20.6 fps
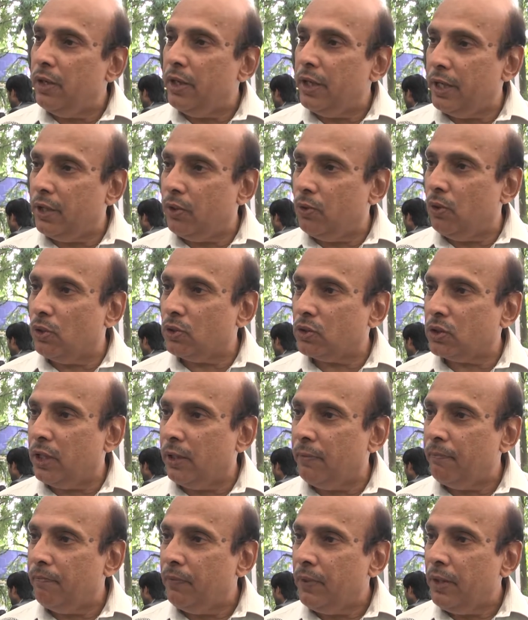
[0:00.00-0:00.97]
it goes
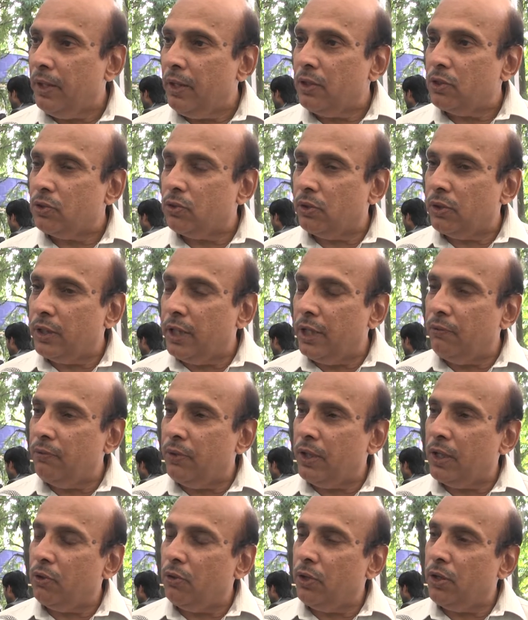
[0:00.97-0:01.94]
on. So then
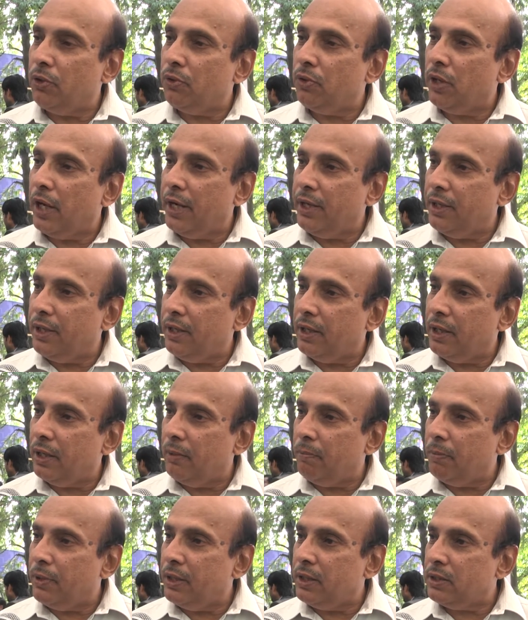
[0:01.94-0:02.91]
we are going to IT
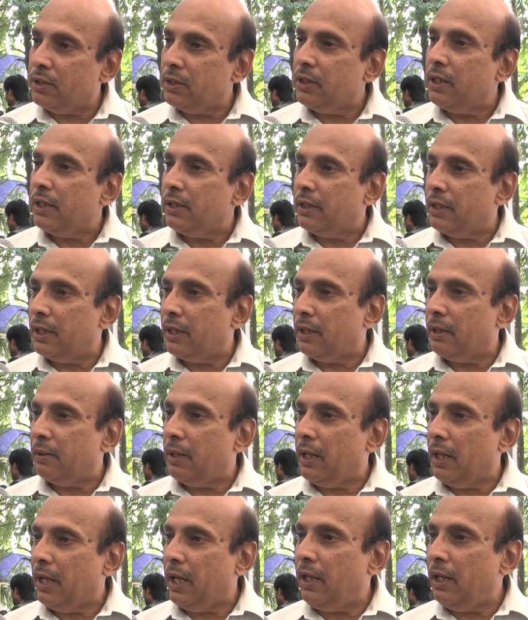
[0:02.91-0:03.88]
companies. There are
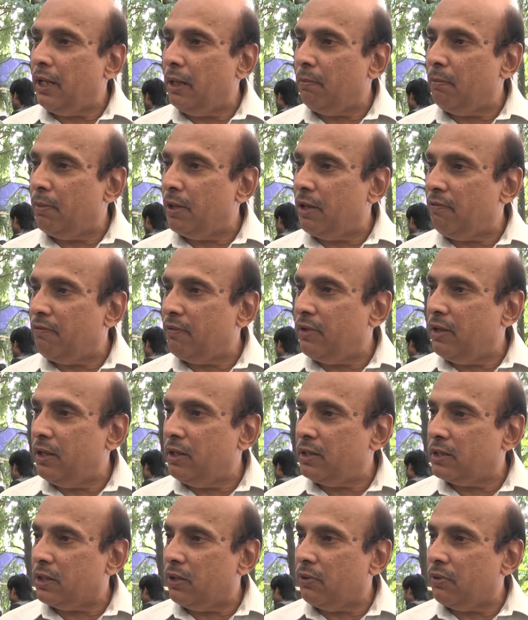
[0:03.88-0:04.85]
n number of
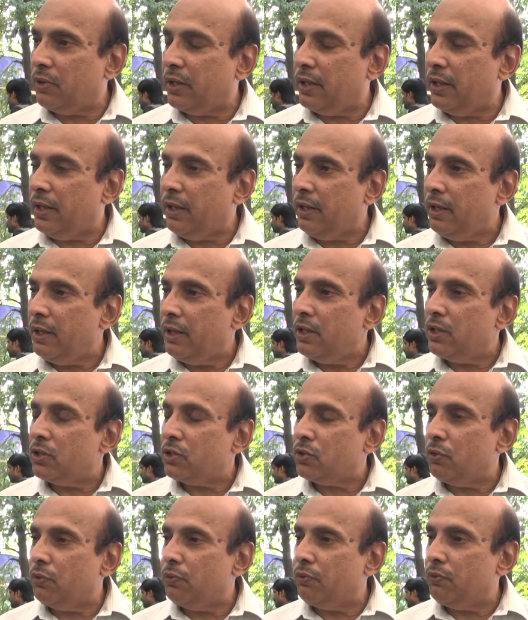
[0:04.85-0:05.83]
girls out there,
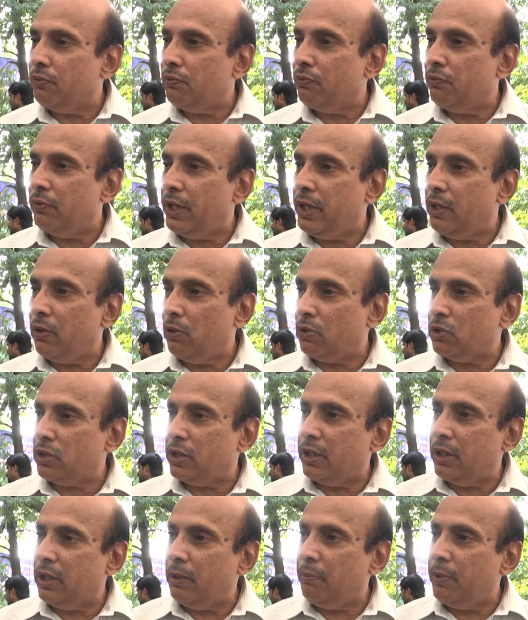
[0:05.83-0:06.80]
so we
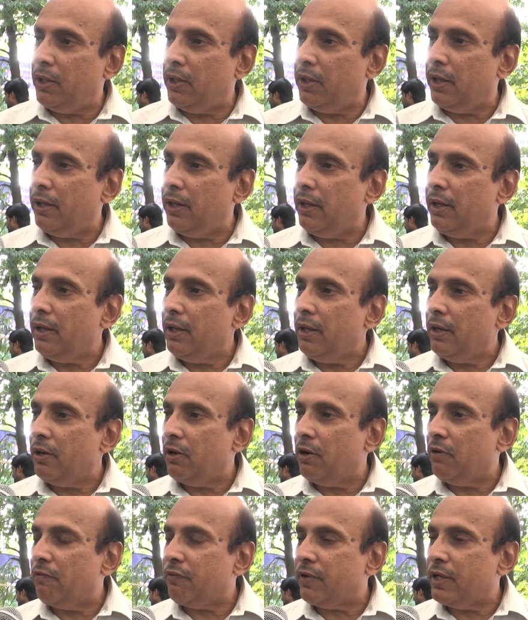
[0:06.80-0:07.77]
closeted them in a
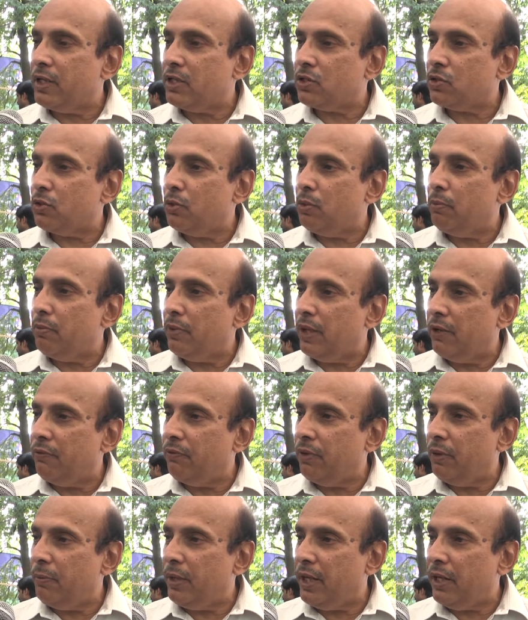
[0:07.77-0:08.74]
conference room and
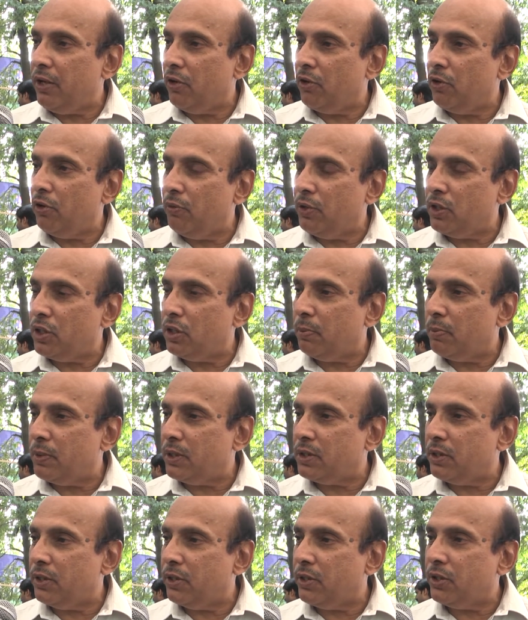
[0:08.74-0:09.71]
we made audiovisual
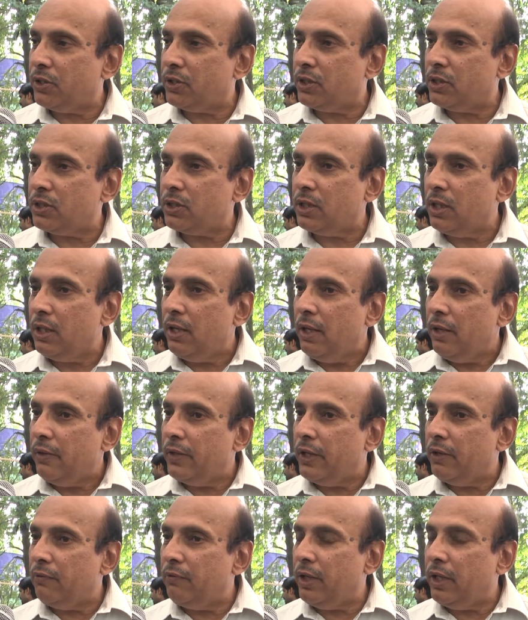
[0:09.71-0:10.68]
presentations.
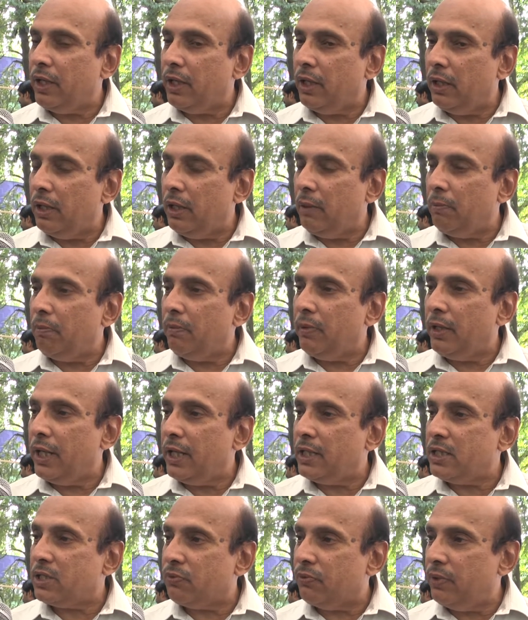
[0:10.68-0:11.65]
Then we tell them
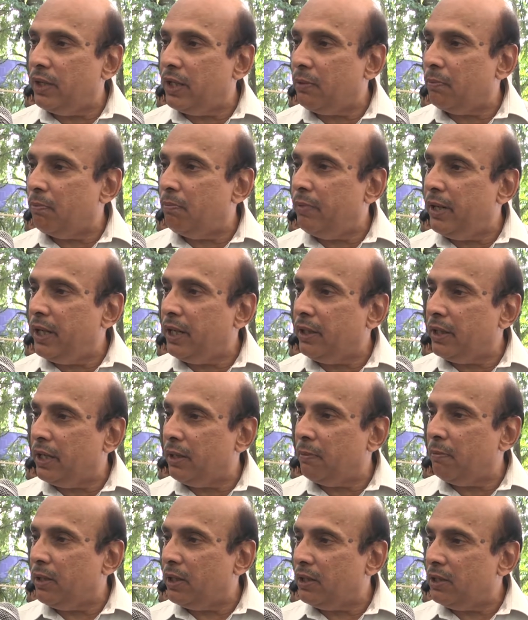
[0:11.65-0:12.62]
next week bring
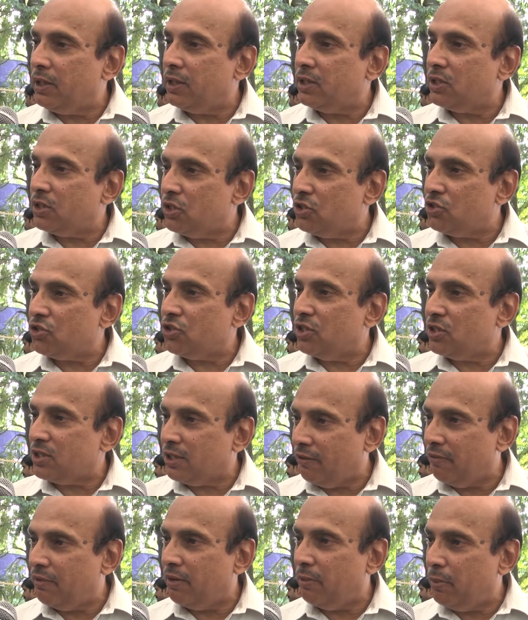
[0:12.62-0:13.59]
their mothers, sisters,
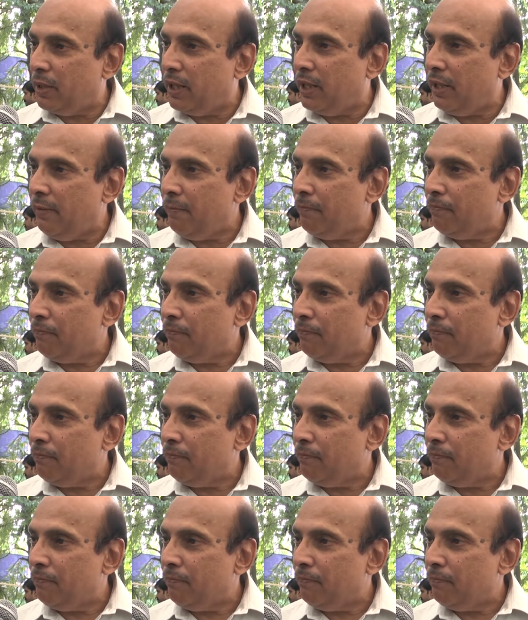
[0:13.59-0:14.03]
everybody,